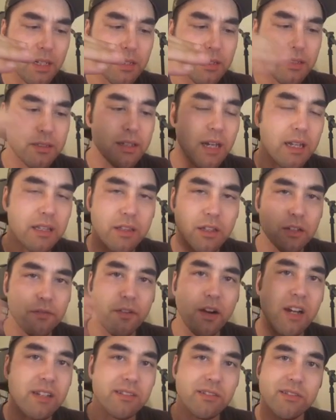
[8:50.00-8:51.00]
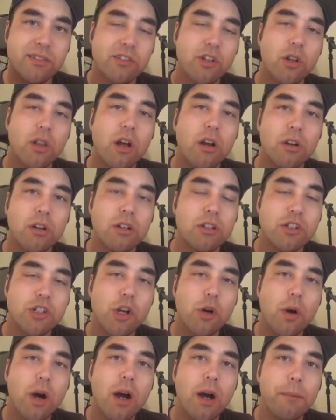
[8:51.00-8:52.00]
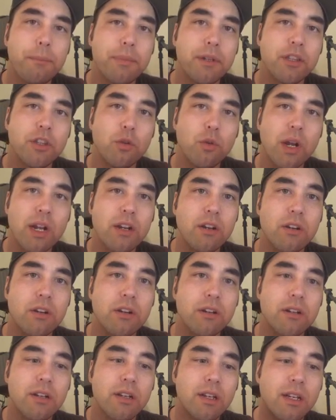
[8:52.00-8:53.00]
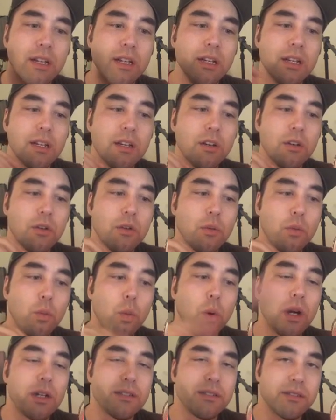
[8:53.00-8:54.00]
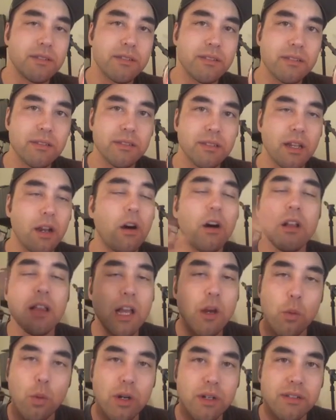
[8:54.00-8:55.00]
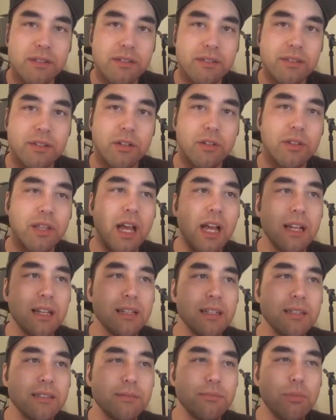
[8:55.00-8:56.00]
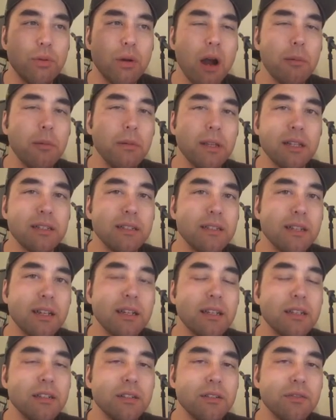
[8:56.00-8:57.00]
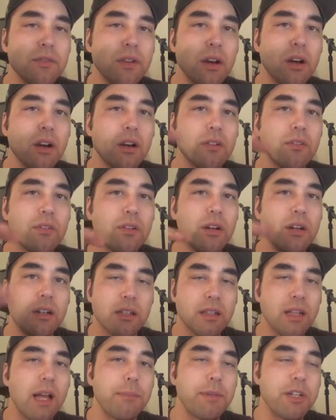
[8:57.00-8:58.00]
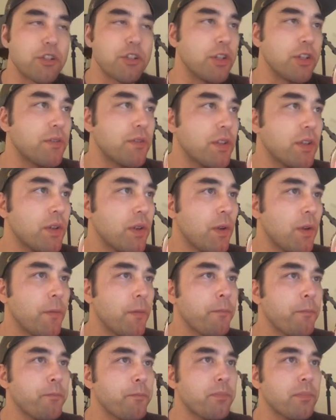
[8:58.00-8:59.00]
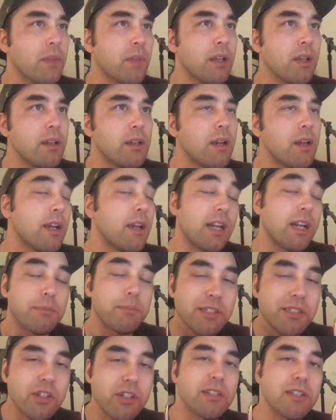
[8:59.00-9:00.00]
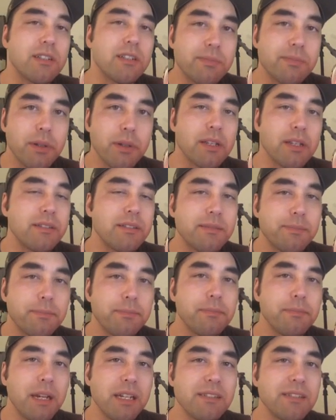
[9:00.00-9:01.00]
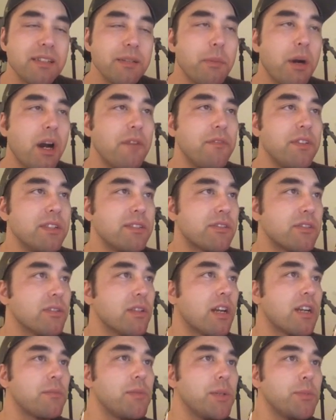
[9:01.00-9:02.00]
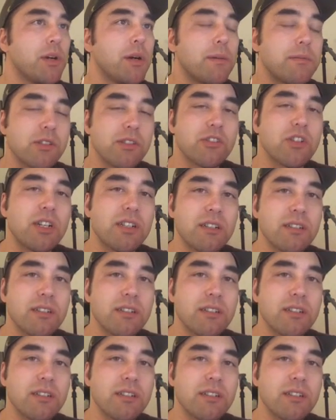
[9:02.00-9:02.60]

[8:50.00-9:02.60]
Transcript: the fossils no longer show up in the record once, like all at once. So that is probably indicative of a climate shift. Again, I'm just trying to explain. This might seem obvious to a lot of people. I'm just trying to